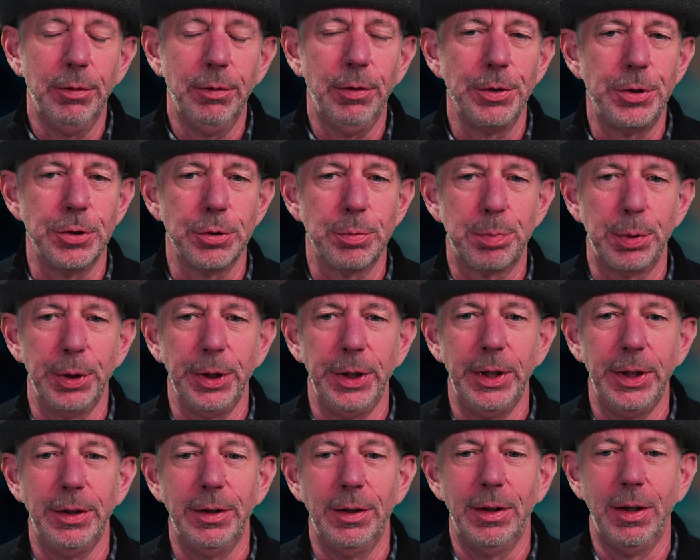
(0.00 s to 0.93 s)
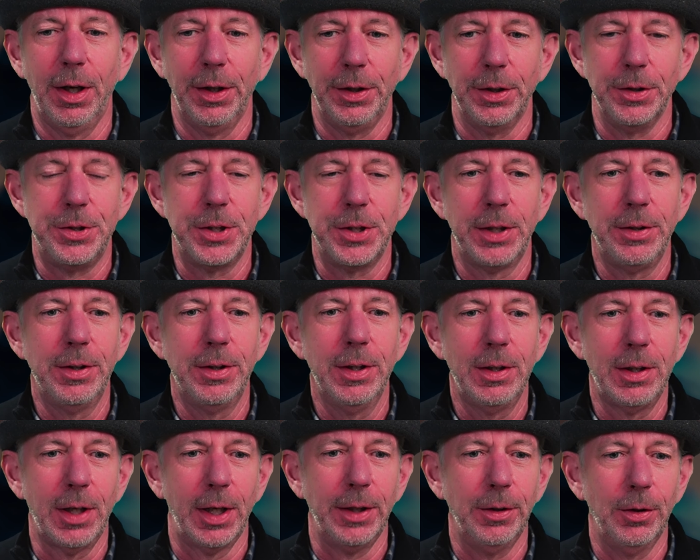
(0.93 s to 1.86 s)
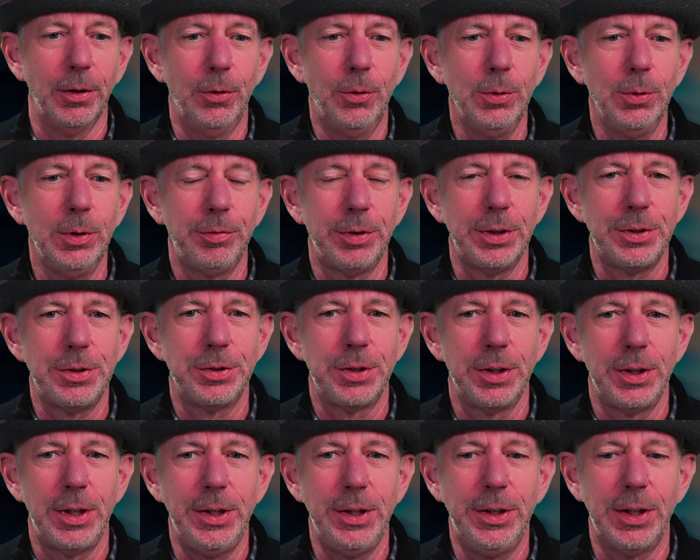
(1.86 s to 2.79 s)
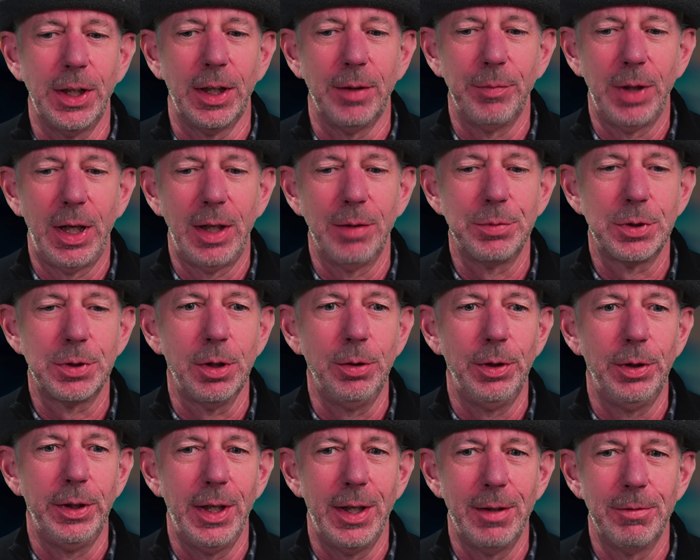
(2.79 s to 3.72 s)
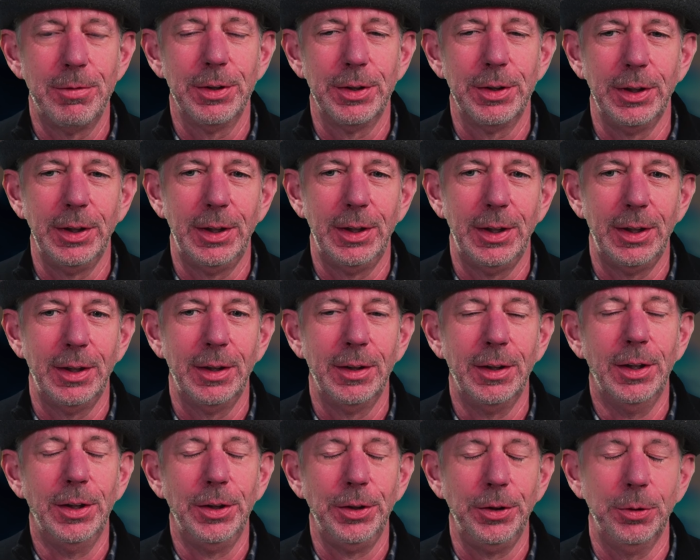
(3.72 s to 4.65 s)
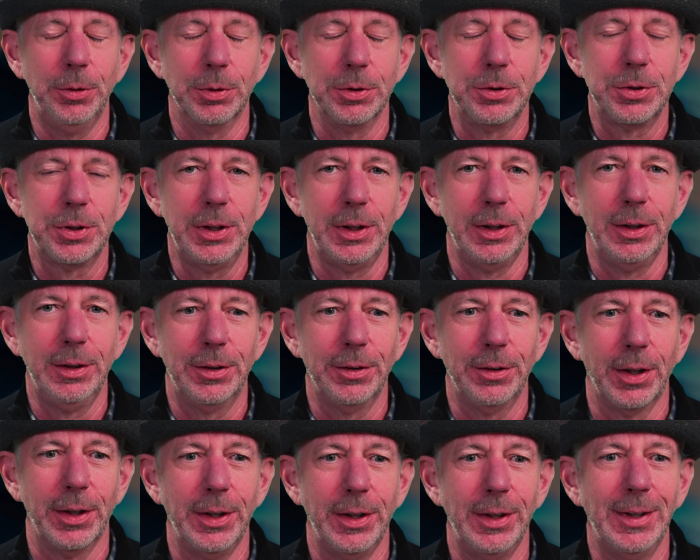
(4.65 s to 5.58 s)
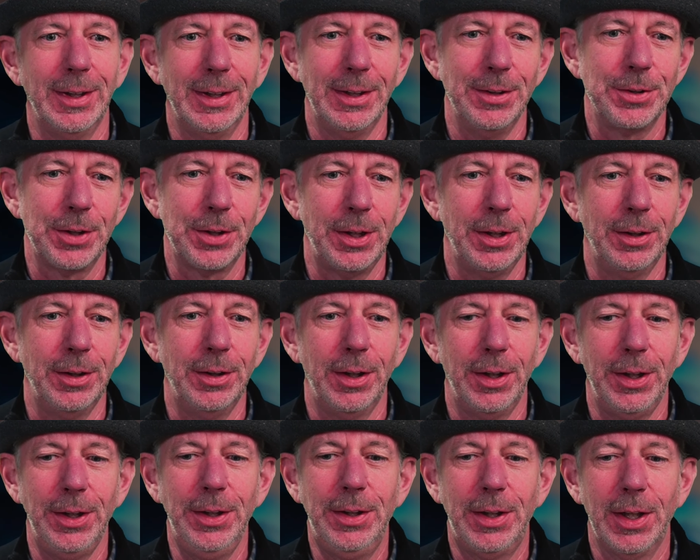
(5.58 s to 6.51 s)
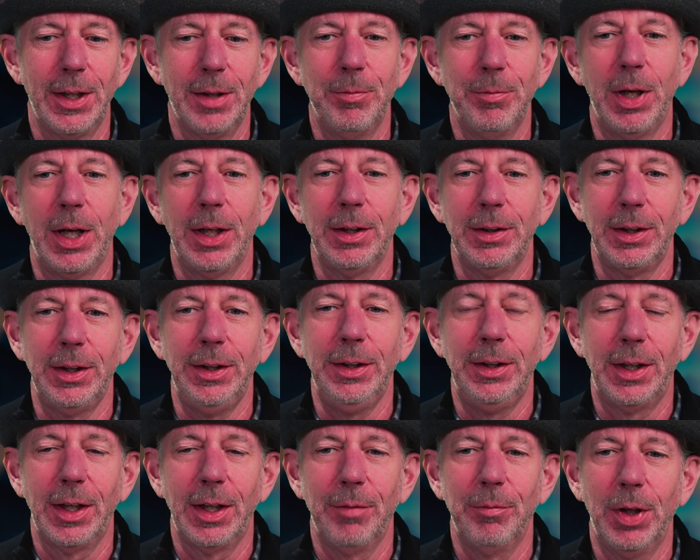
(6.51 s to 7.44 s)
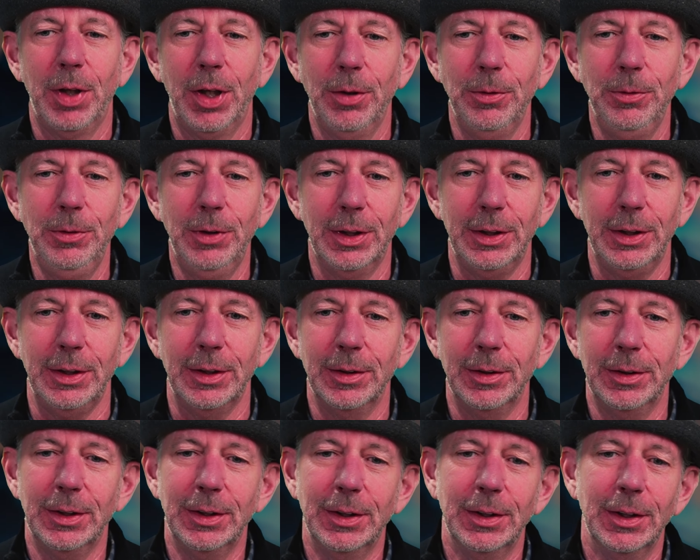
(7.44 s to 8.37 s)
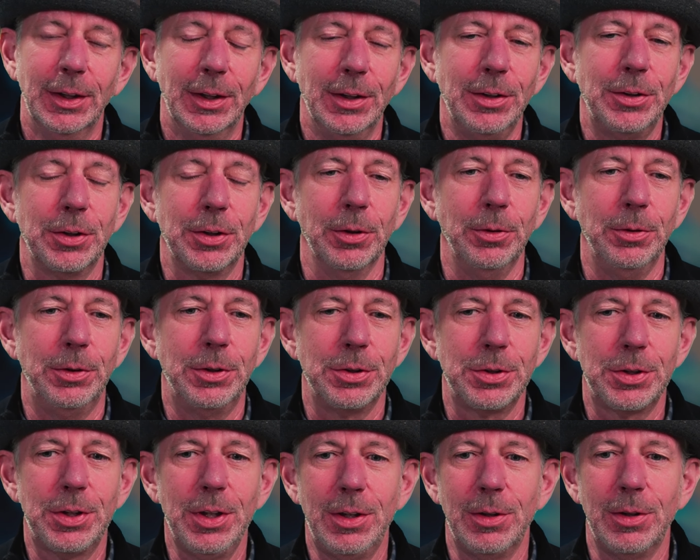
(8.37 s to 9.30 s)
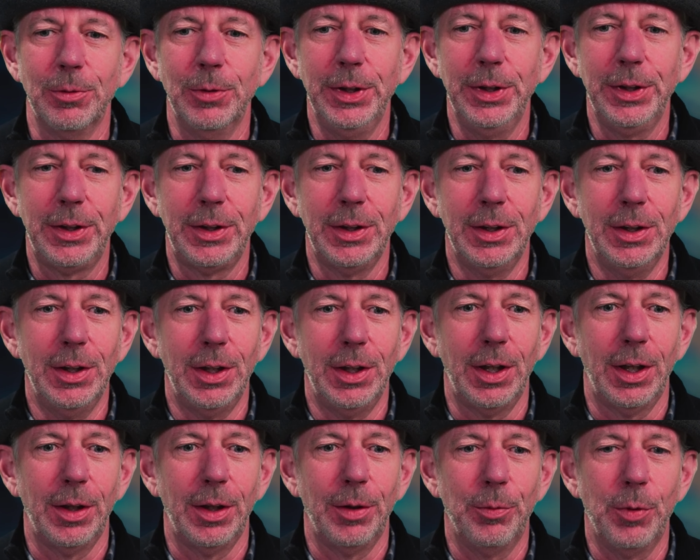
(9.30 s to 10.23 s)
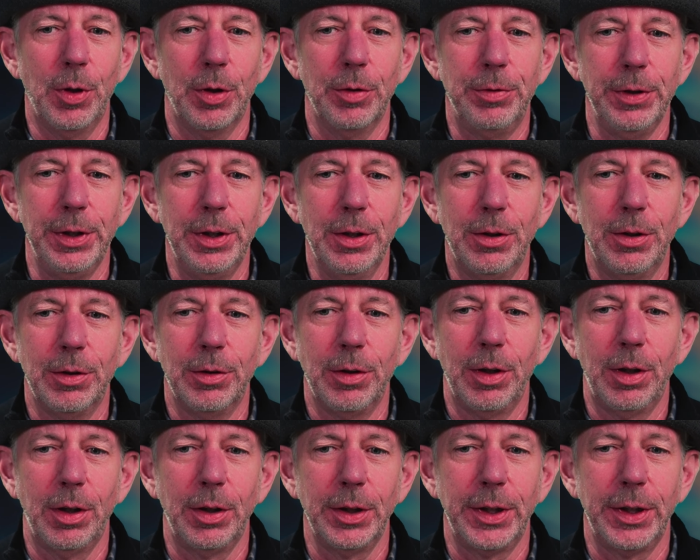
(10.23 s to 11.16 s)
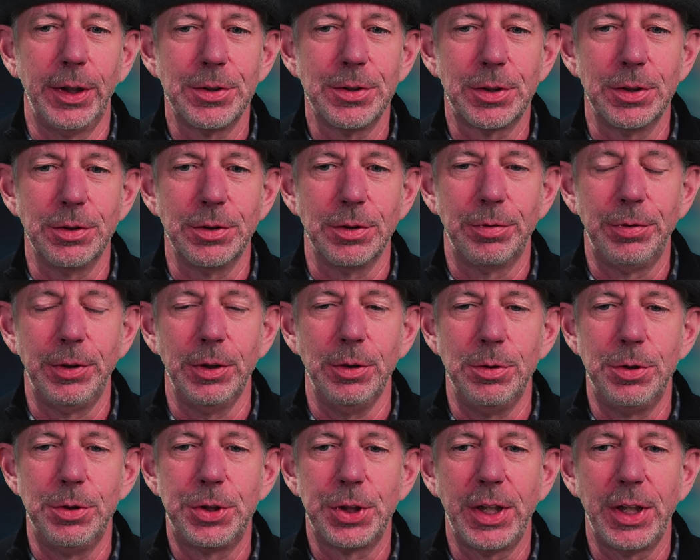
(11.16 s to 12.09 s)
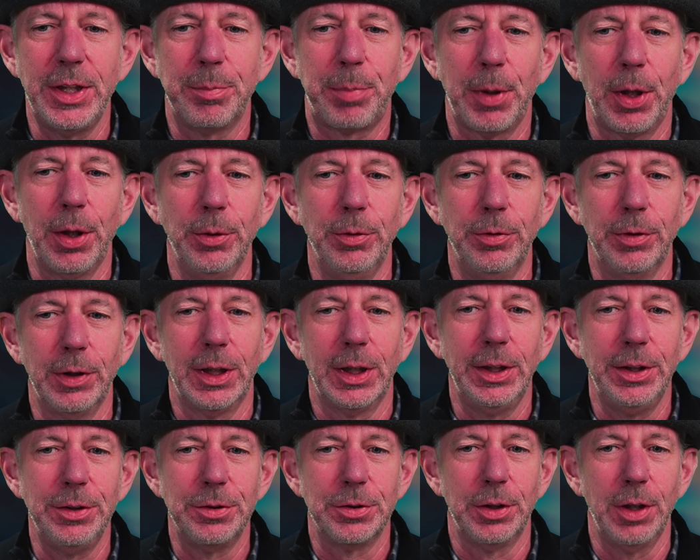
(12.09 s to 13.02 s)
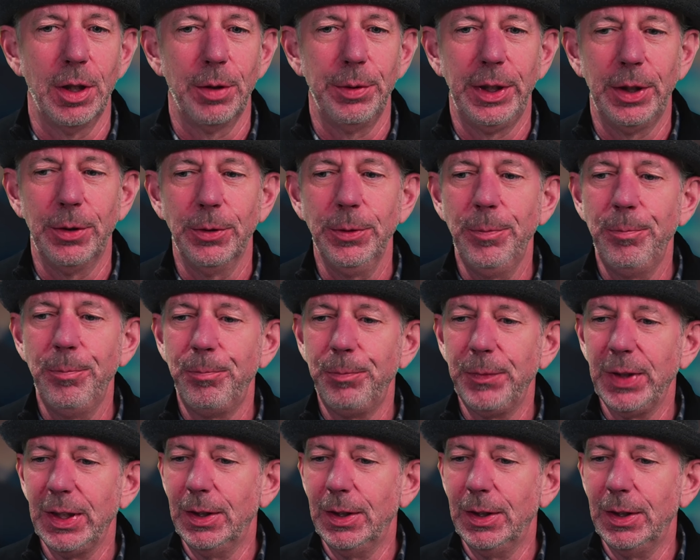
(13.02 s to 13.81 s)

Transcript: If I just bring in an agenda, and all of this is in Ecamm, absolutely everything here you are seeing today is in Ecamm and Ecamm only. So to start with, what have we got? I guess there's a few shape overlays going on.